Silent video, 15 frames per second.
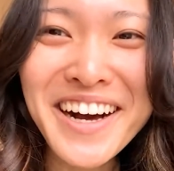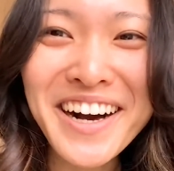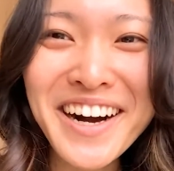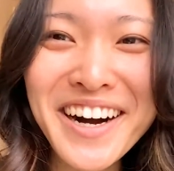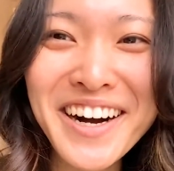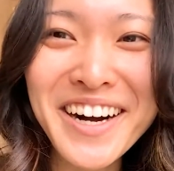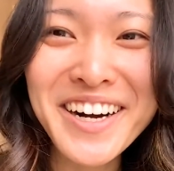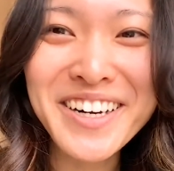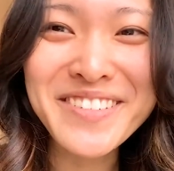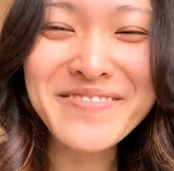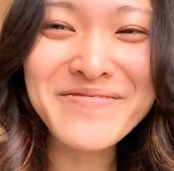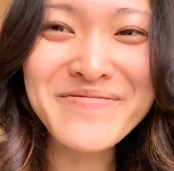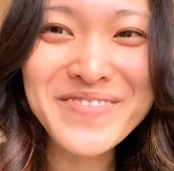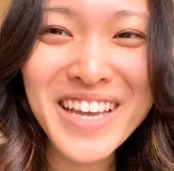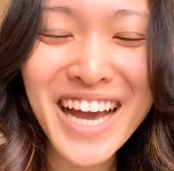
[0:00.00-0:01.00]

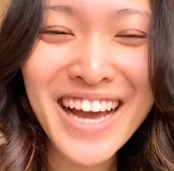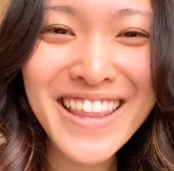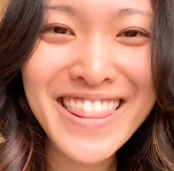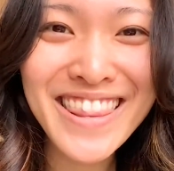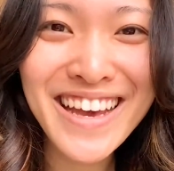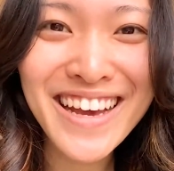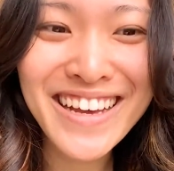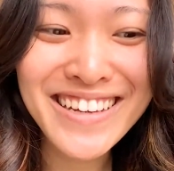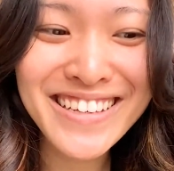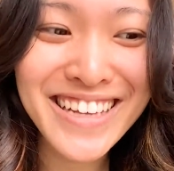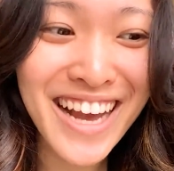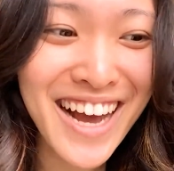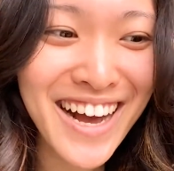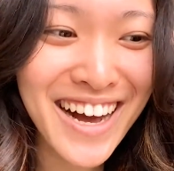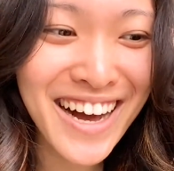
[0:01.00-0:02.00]
And then
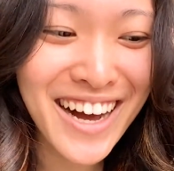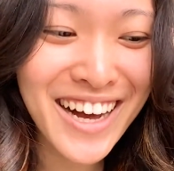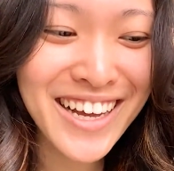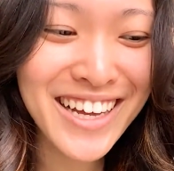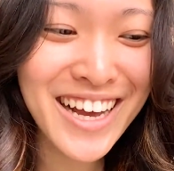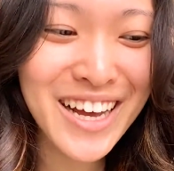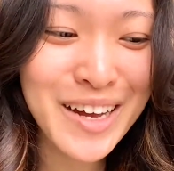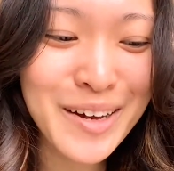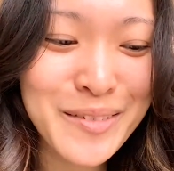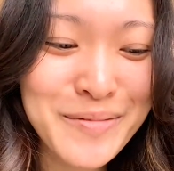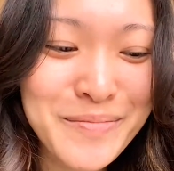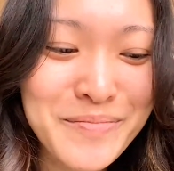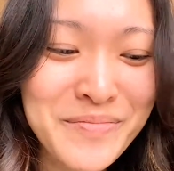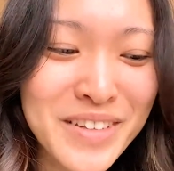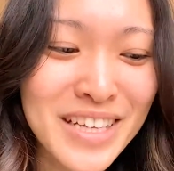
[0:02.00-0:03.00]
yeah,
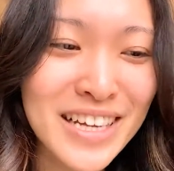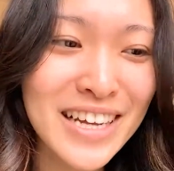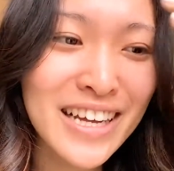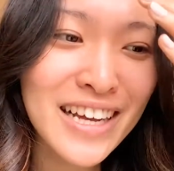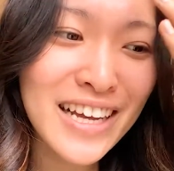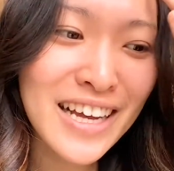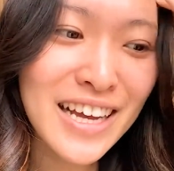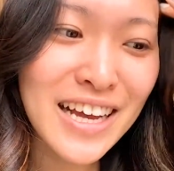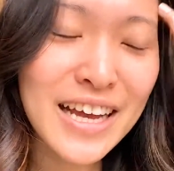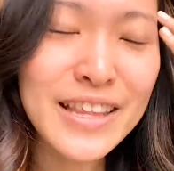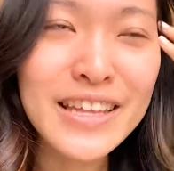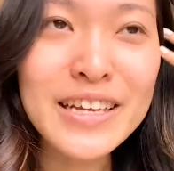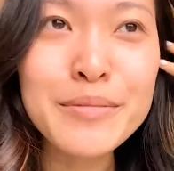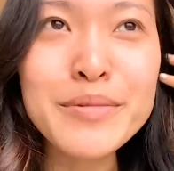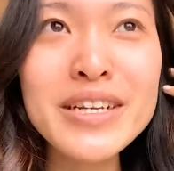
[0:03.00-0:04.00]
I
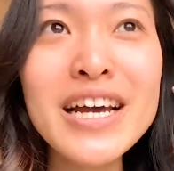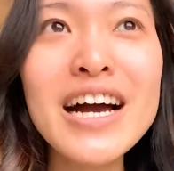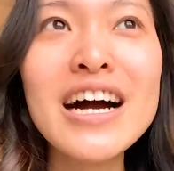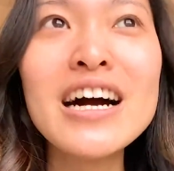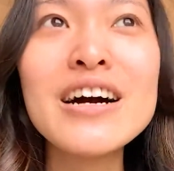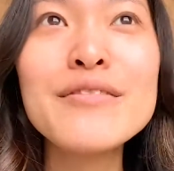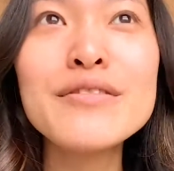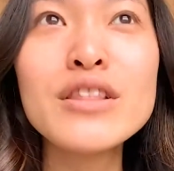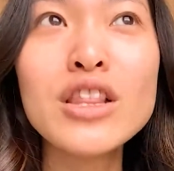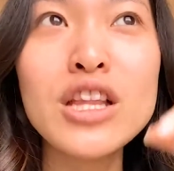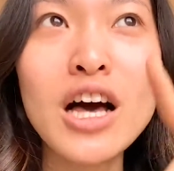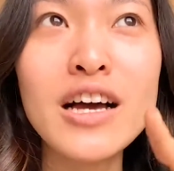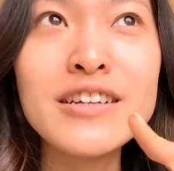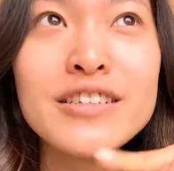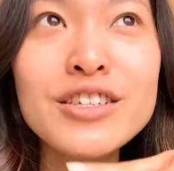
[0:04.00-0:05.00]
think I'm gonna have
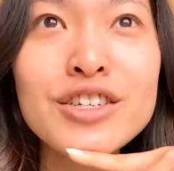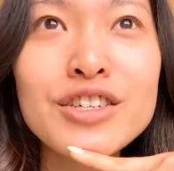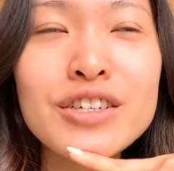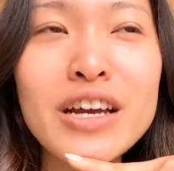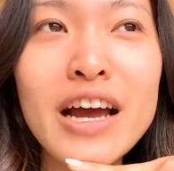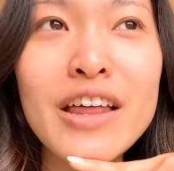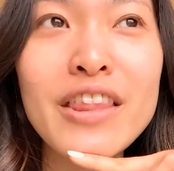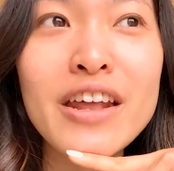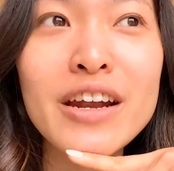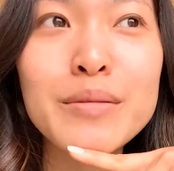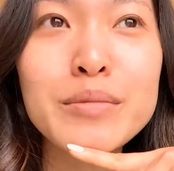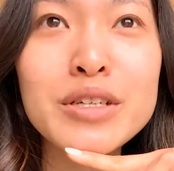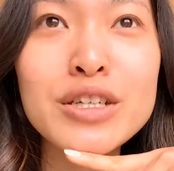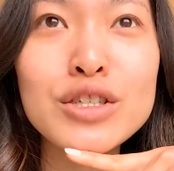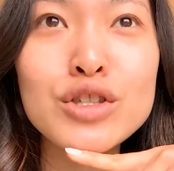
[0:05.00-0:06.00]
lunch, and then
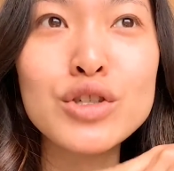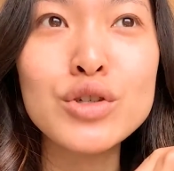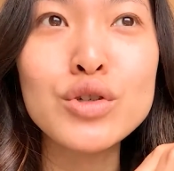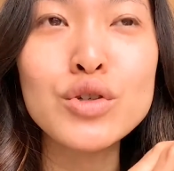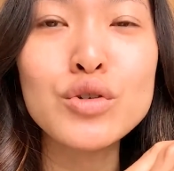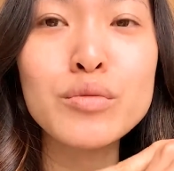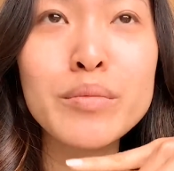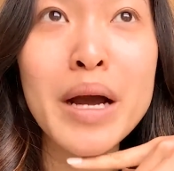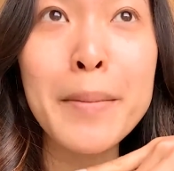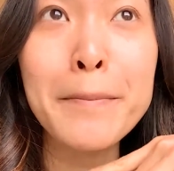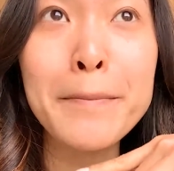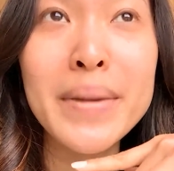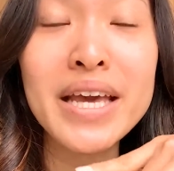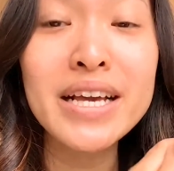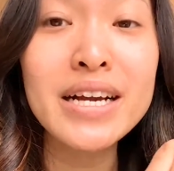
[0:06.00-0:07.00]
I'm gonna do my
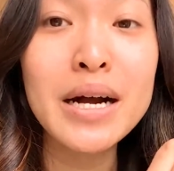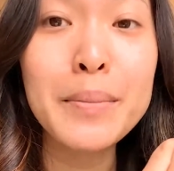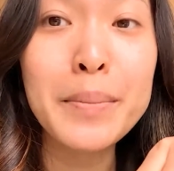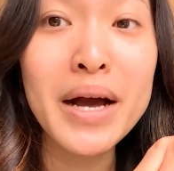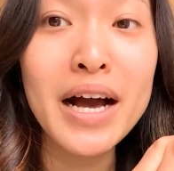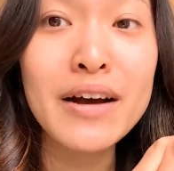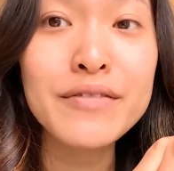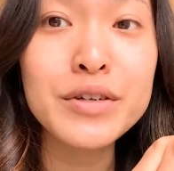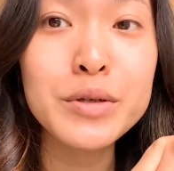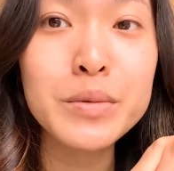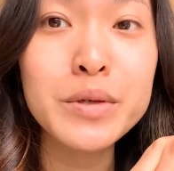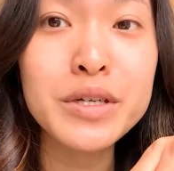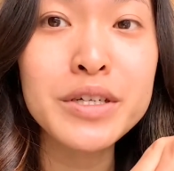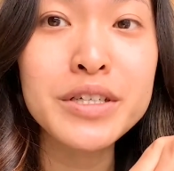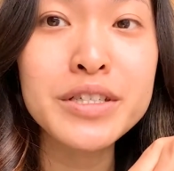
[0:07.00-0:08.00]
makeup
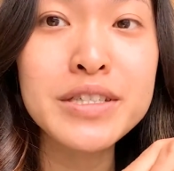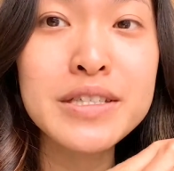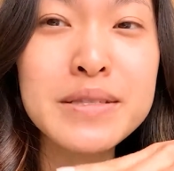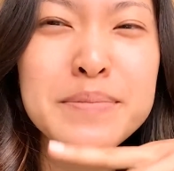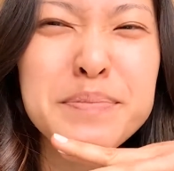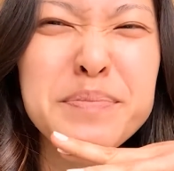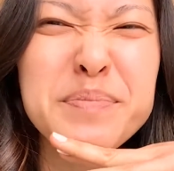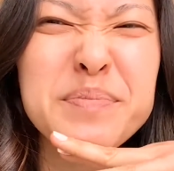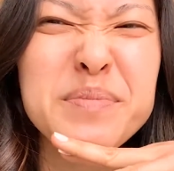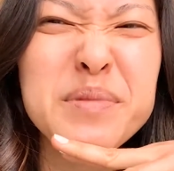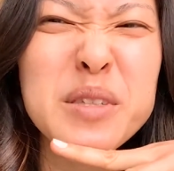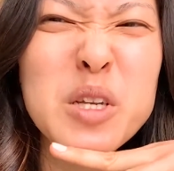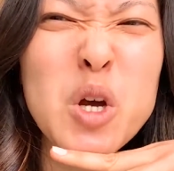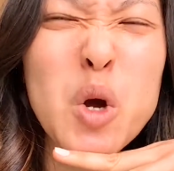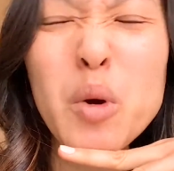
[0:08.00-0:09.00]
afterwards,
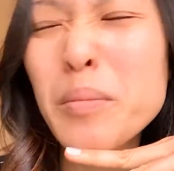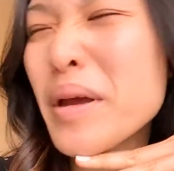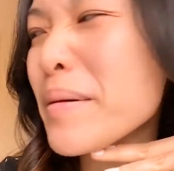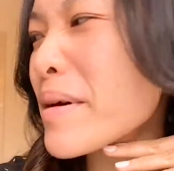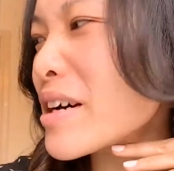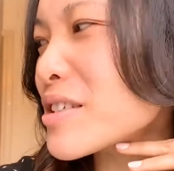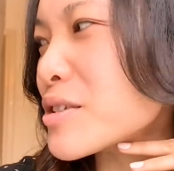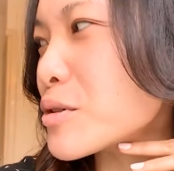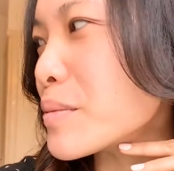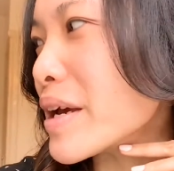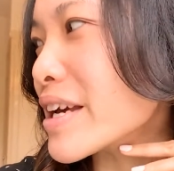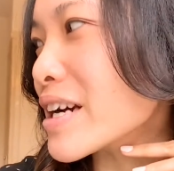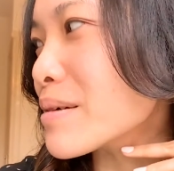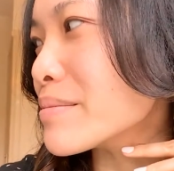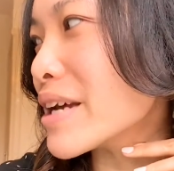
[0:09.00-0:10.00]
or maybe I'll do
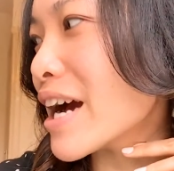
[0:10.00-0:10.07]
makeup